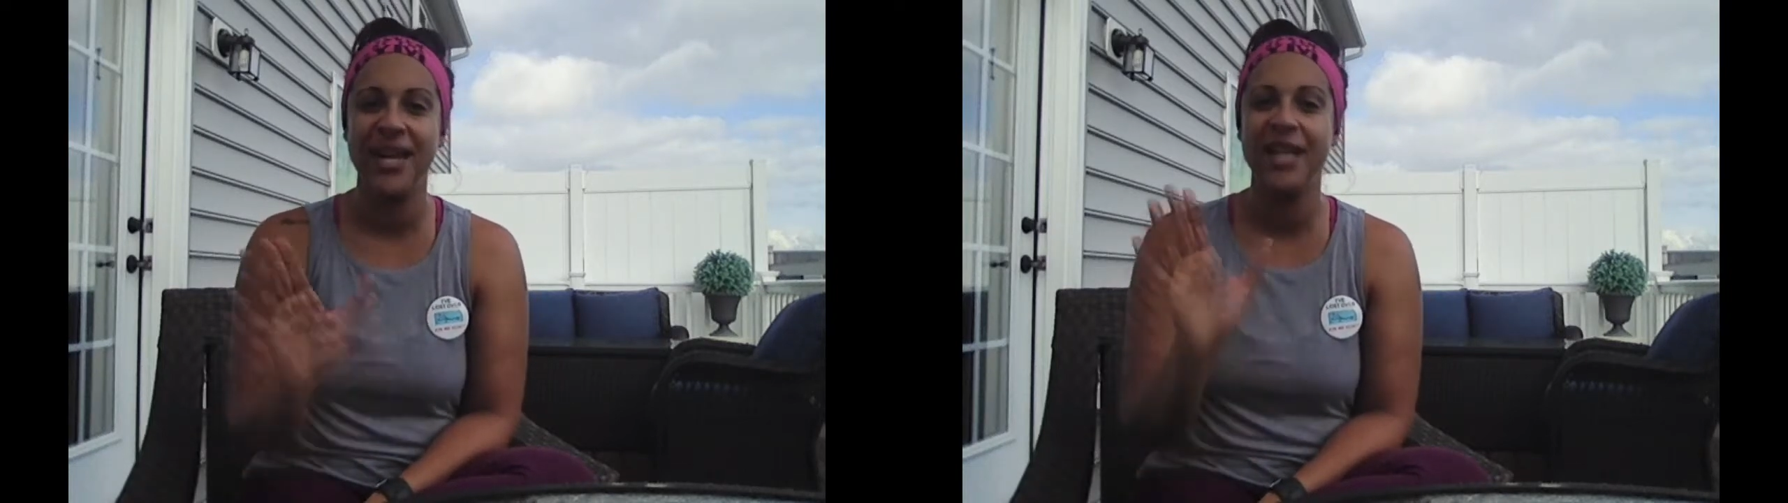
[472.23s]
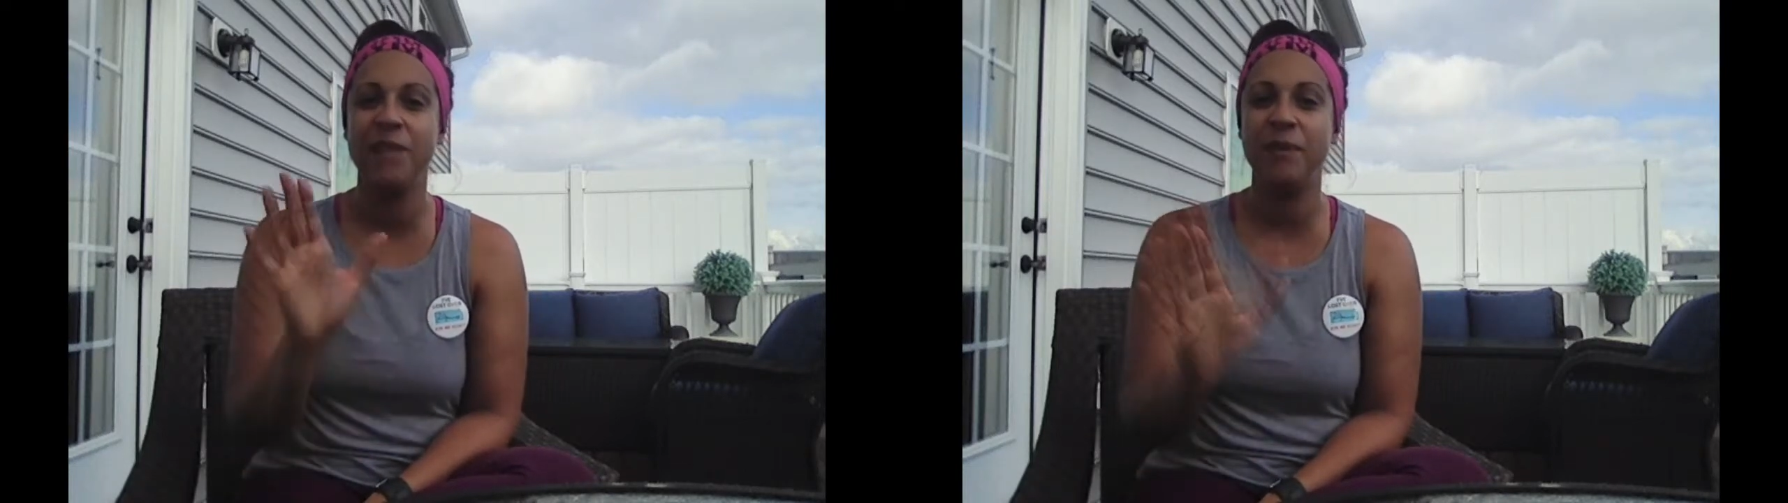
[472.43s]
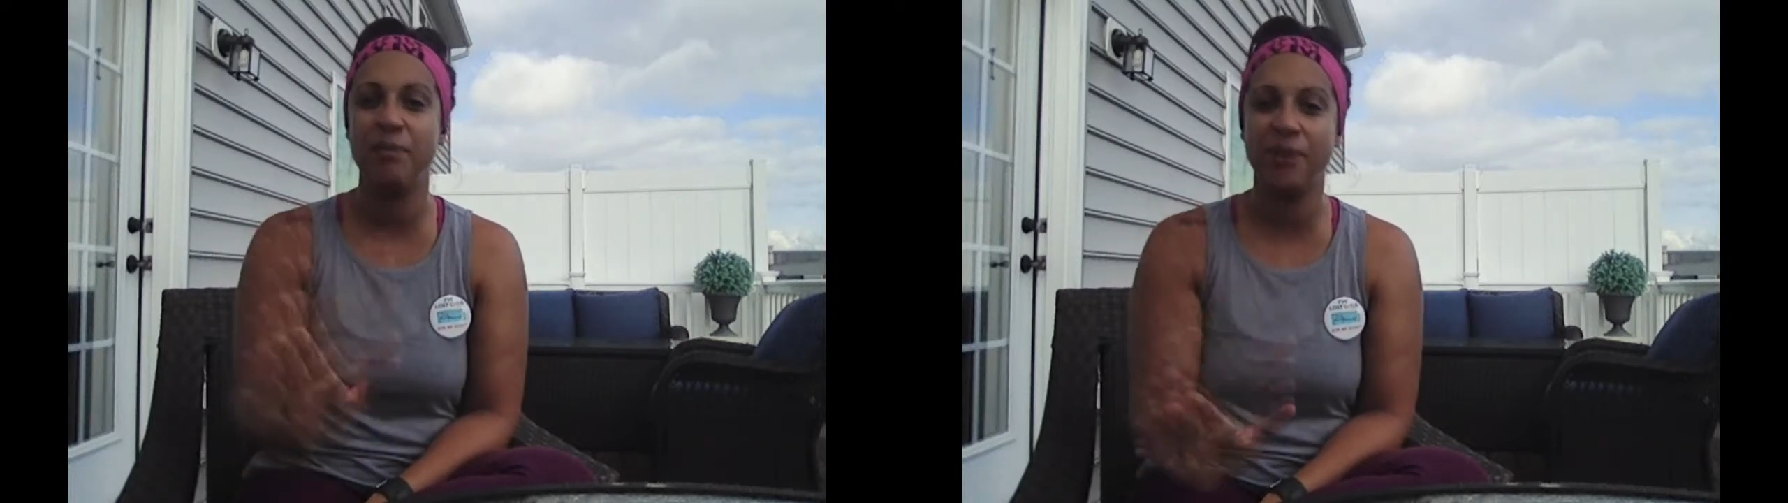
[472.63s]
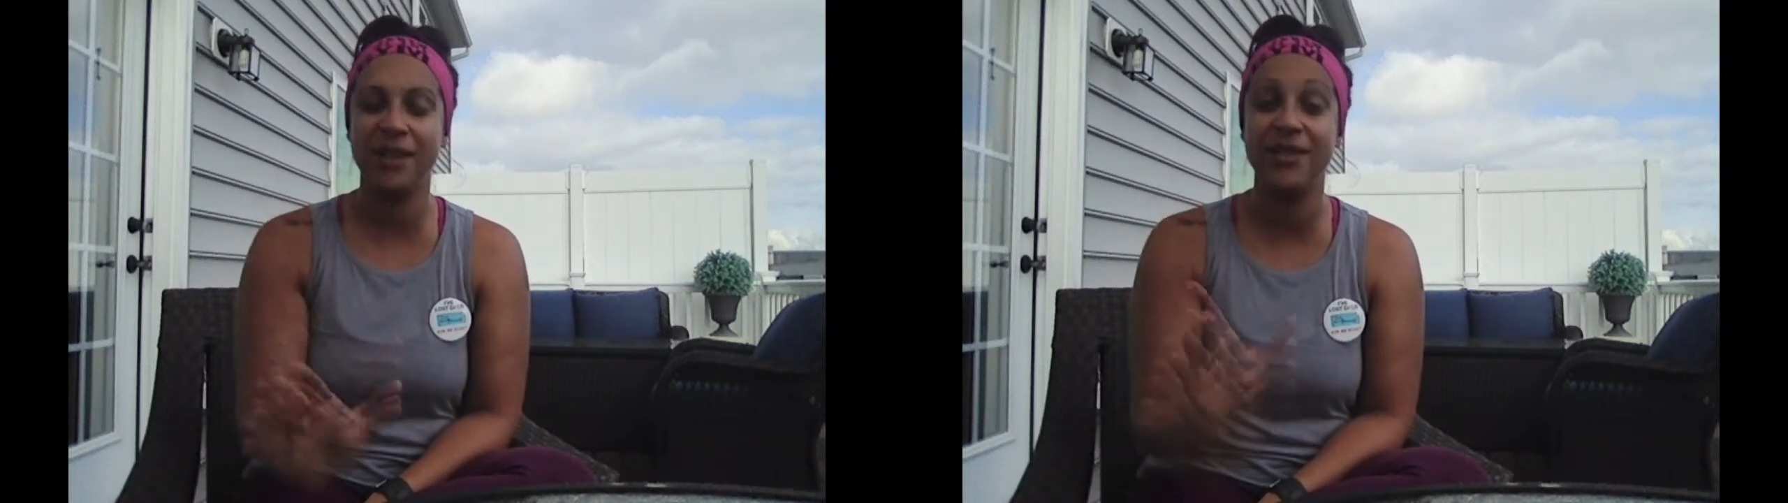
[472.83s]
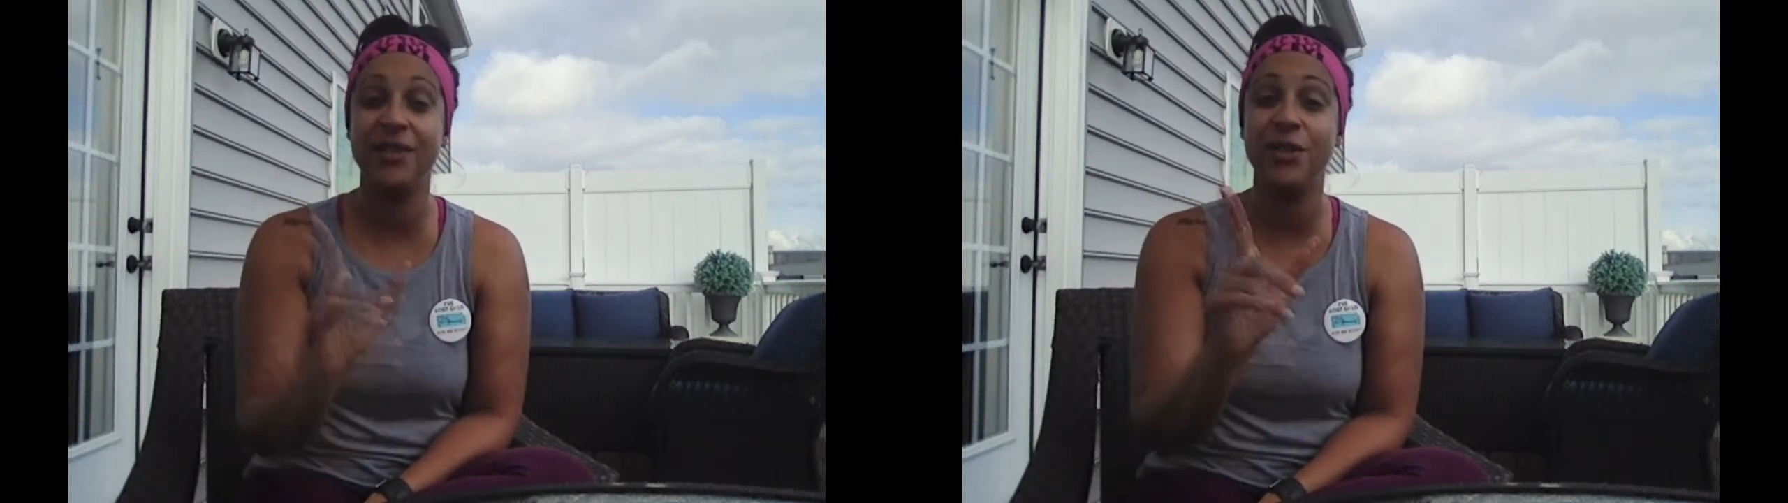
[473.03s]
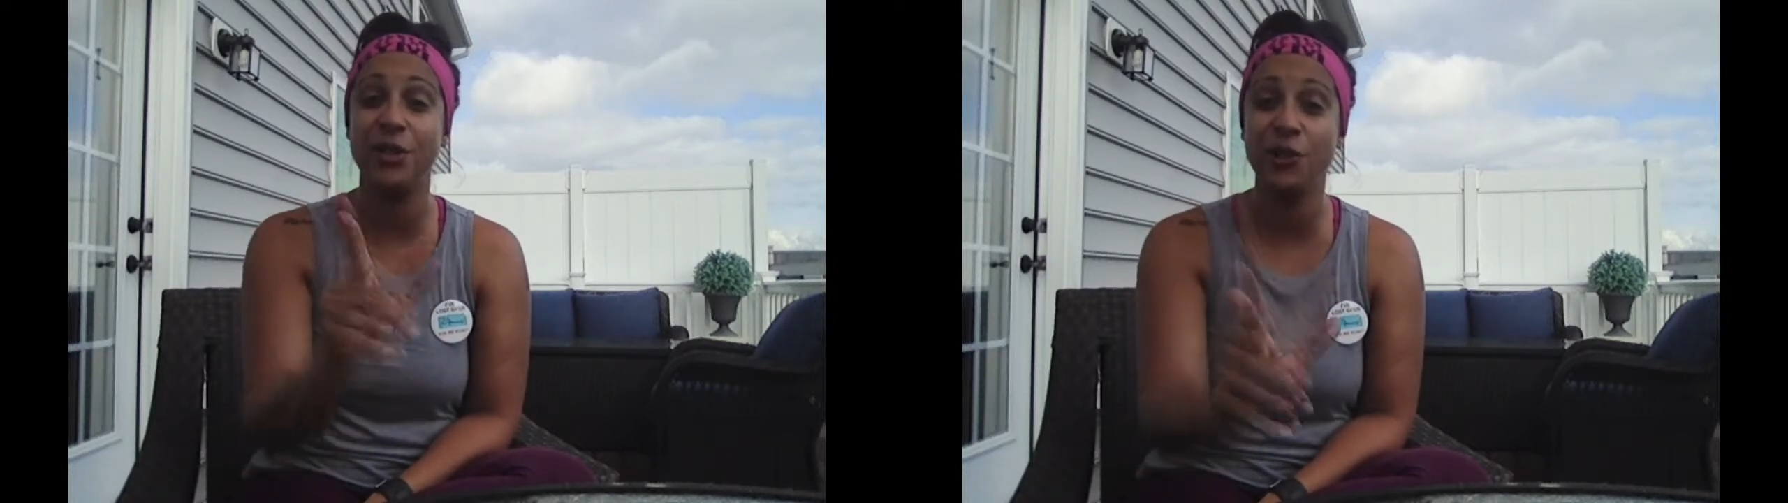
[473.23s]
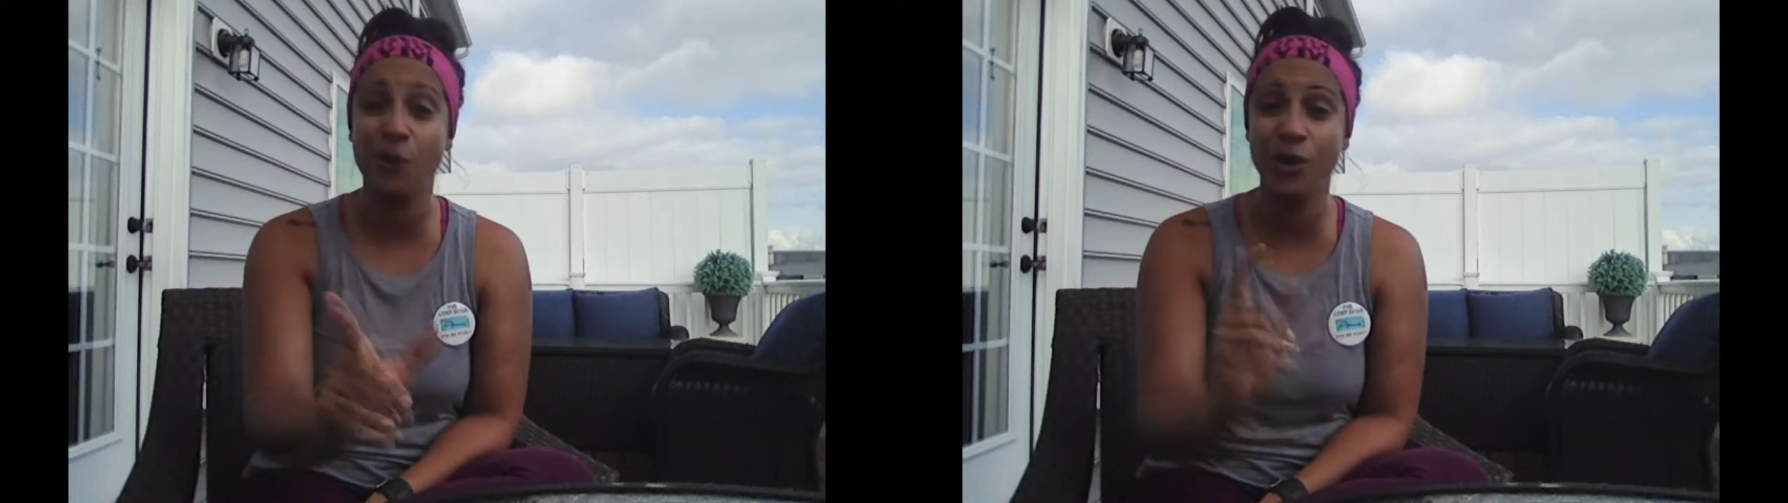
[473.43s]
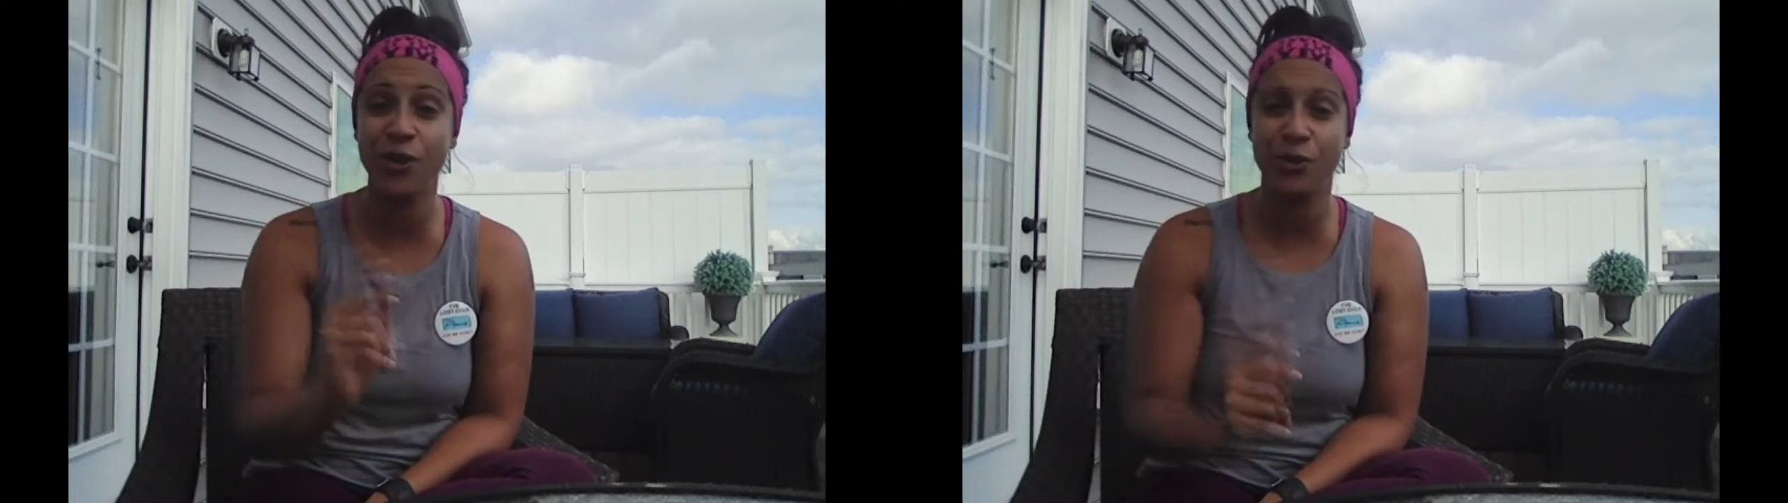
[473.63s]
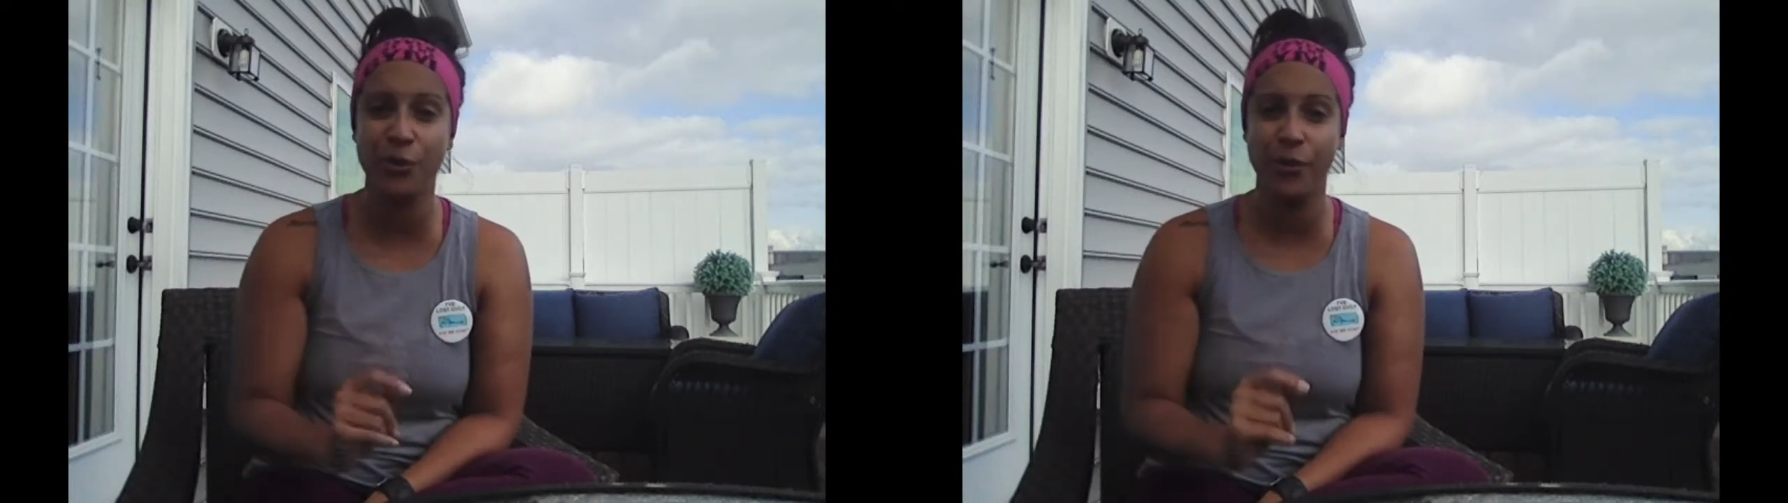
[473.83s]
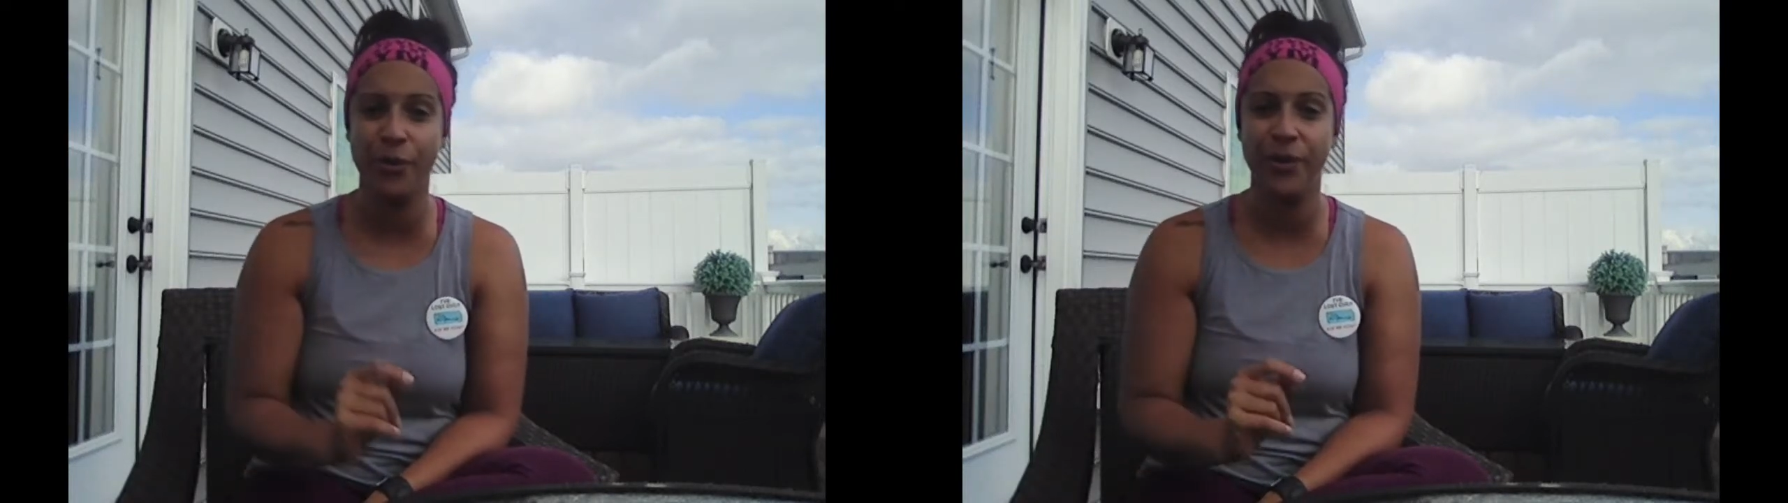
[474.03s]
is be present to your
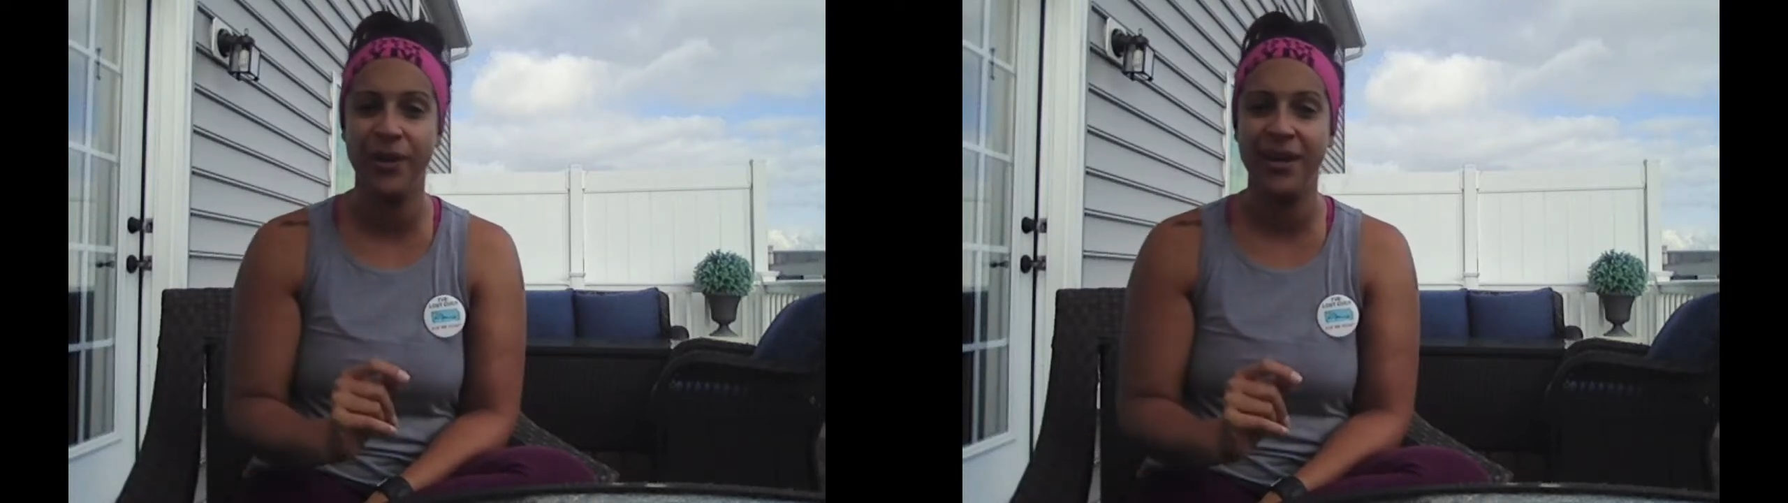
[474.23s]
truth